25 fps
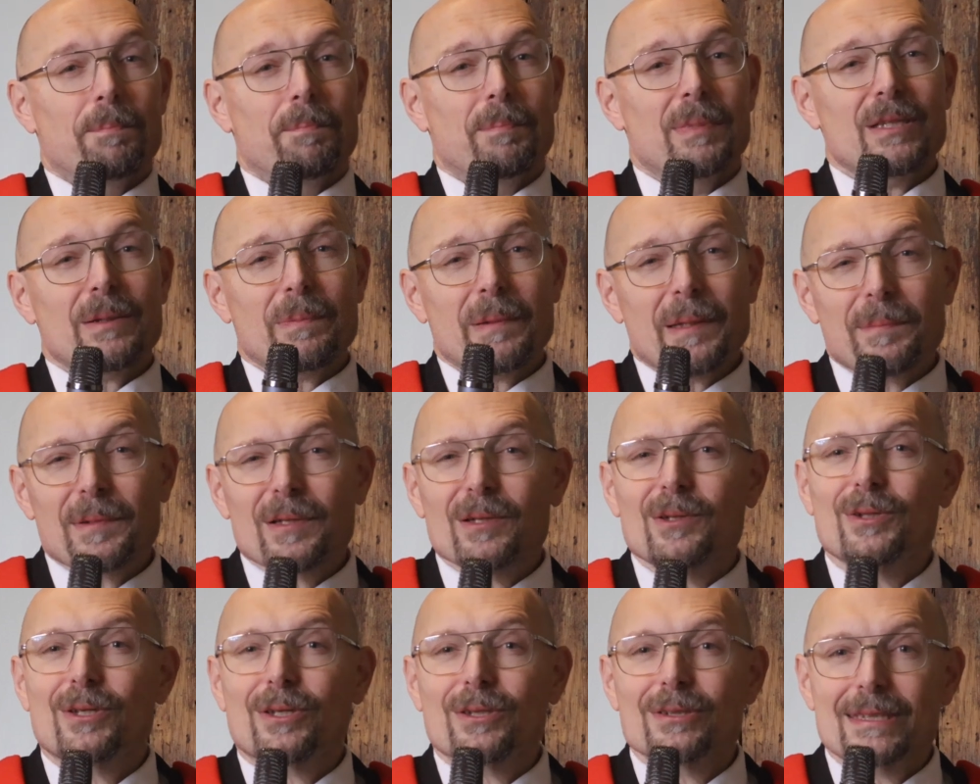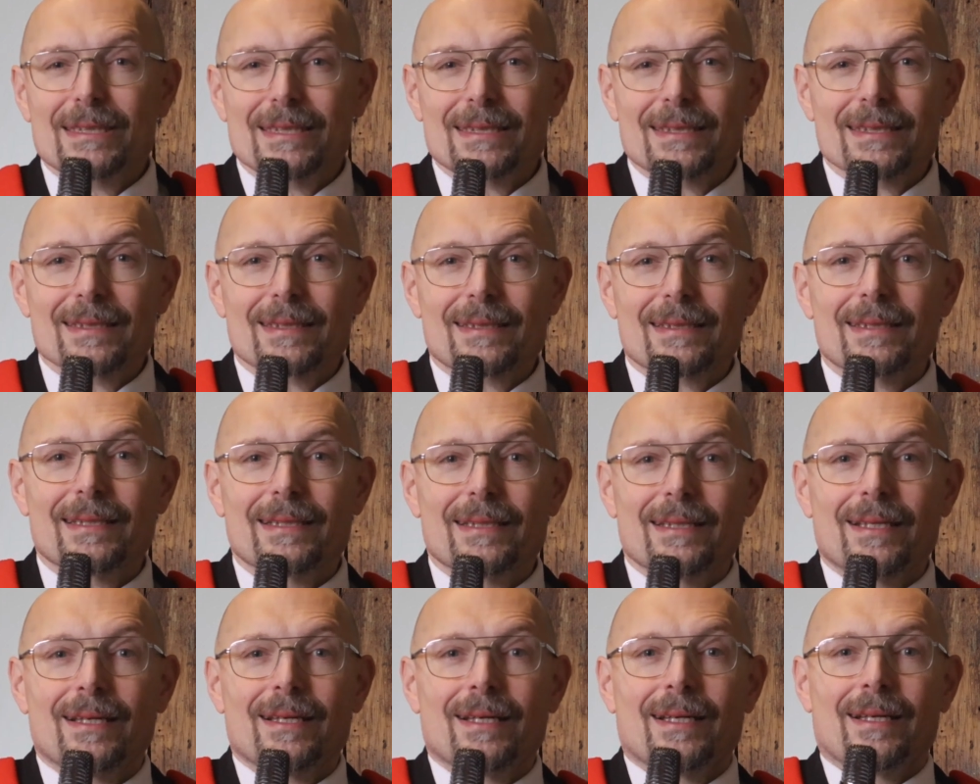But the people who
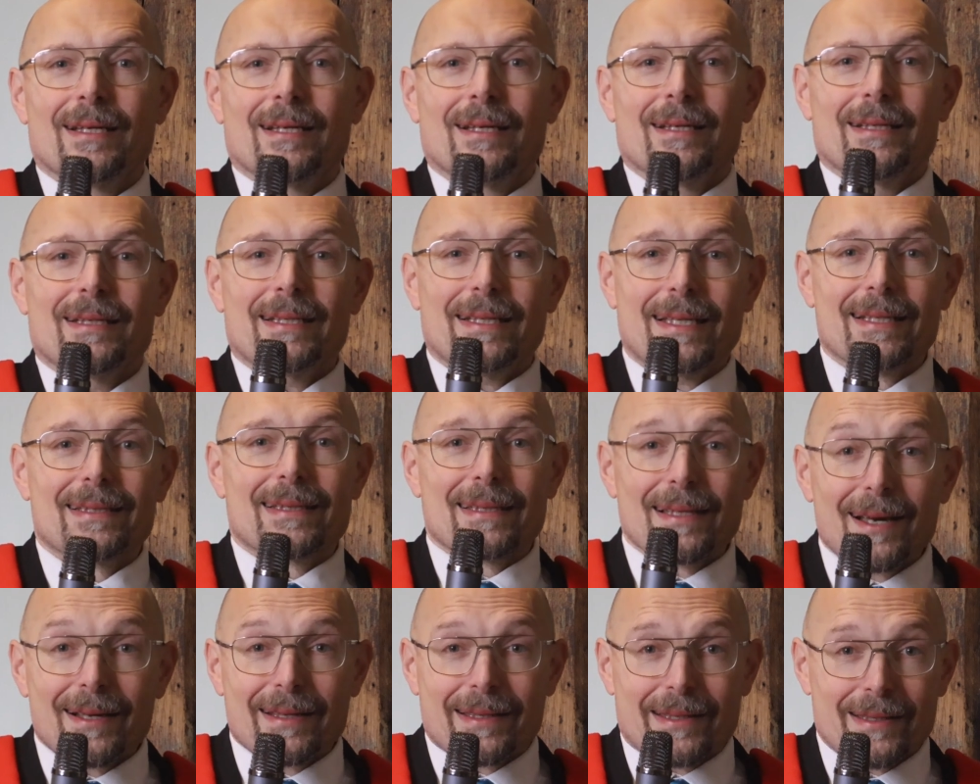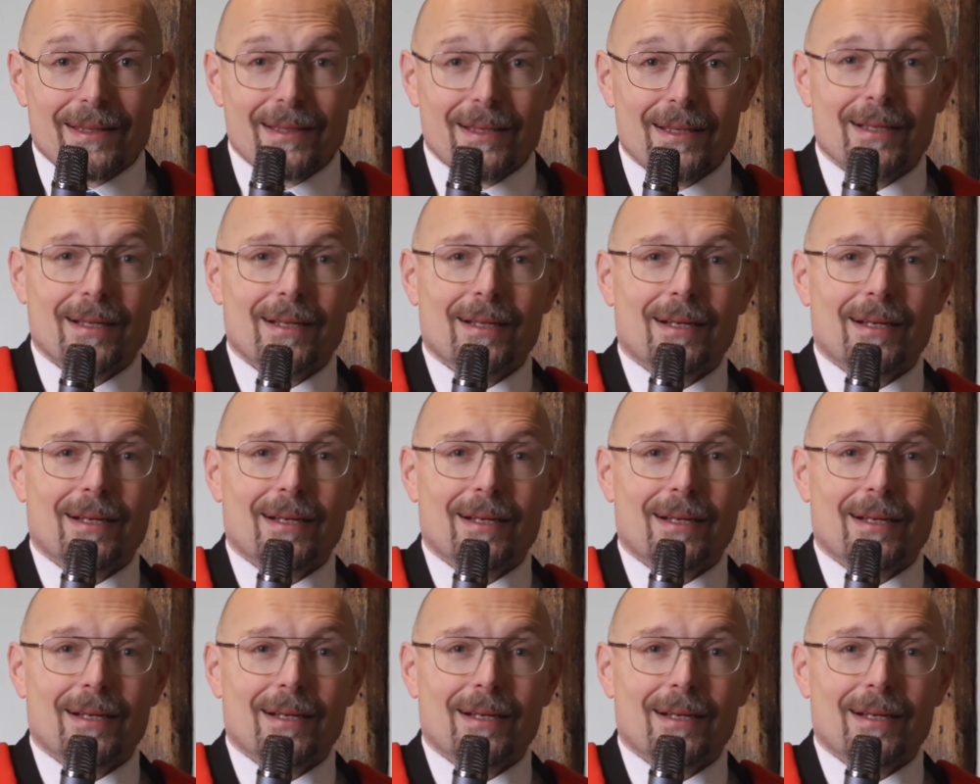consistently get lucky